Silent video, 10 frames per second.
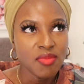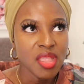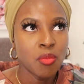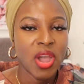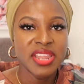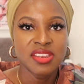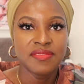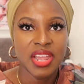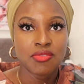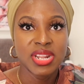What I did
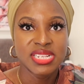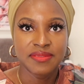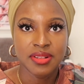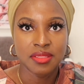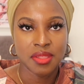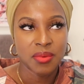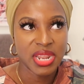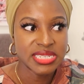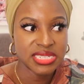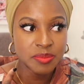find really difficult though when
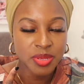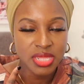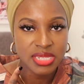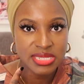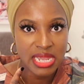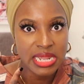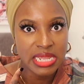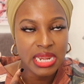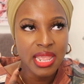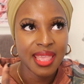I did put this style
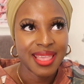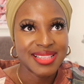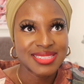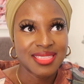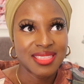in is